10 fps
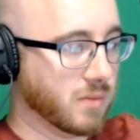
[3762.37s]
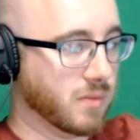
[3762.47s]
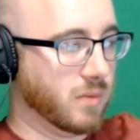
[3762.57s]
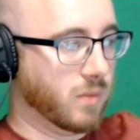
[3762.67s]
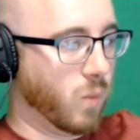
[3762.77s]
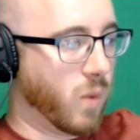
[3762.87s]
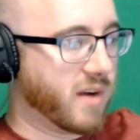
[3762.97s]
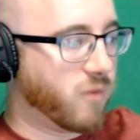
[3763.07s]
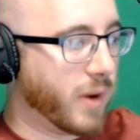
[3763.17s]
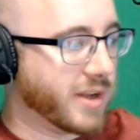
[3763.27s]
One of
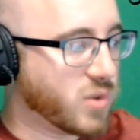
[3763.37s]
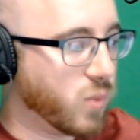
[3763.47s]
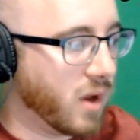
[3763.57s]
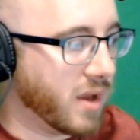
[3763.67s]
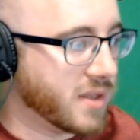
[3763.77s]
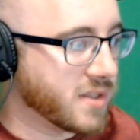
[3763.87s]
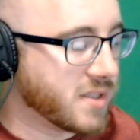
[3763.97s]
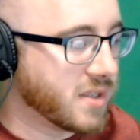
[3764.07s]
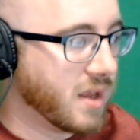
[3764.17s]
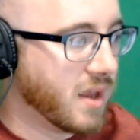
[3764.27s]
which was
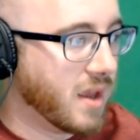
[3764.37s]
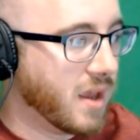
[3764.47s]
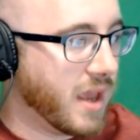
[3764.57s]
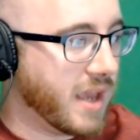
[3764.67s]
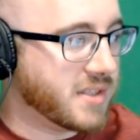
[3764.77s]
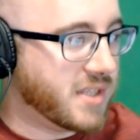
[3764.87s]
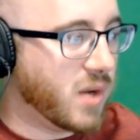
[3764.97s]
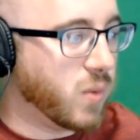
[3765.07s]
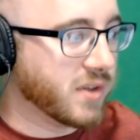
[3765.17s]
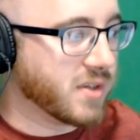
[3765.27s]
a
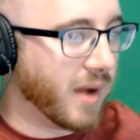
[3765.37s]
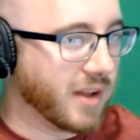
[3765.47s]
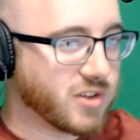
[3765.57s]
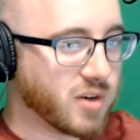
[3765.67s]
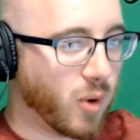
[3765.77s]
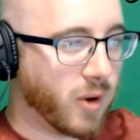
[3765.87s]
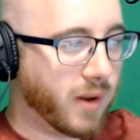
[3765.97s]
sequel to Monster Boy.